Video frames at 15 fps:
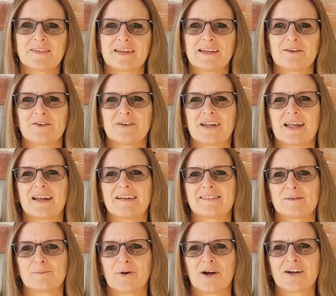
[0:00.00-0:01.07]
the internet
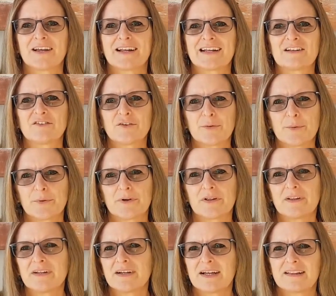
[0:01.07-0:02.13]
as a marketing
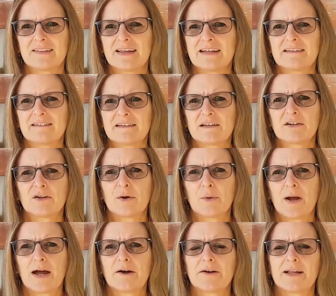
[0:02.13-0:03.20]
tool, and they didn't
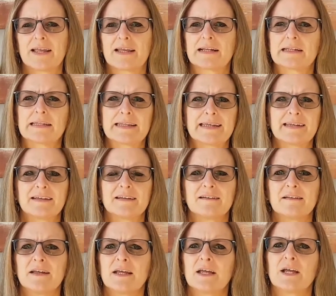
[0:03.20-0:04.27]
know how to get a
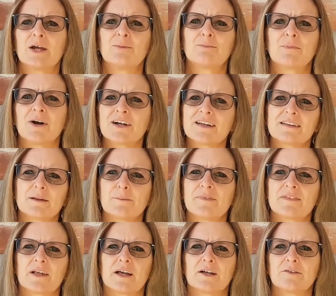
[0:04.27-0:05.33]
lead, market
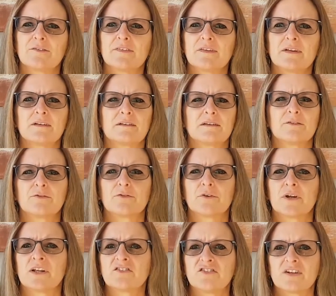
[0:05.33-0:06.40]
themselves,
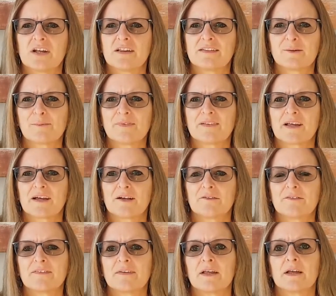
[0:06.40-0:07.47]
differentiate
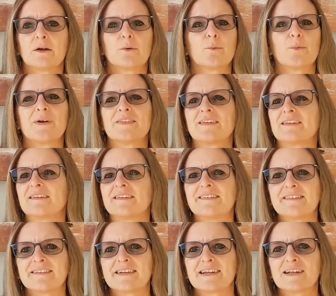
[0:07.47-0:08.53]
themselves, win the
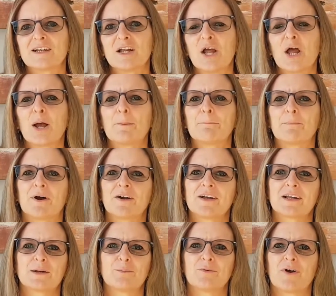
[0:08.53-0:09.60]
listing,
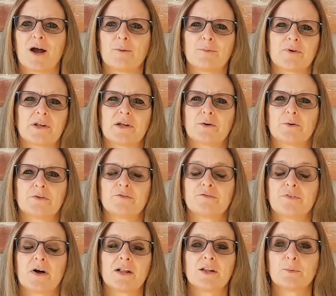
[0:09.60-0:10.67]
market a property, or
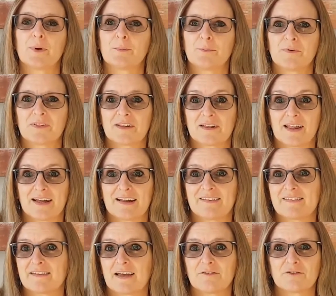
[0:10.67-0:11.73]
follow up with
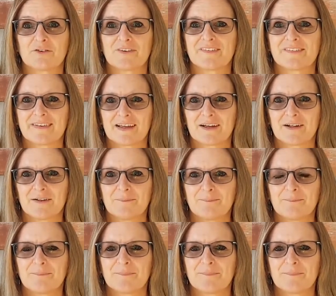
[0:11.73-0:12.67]
clients after a sale.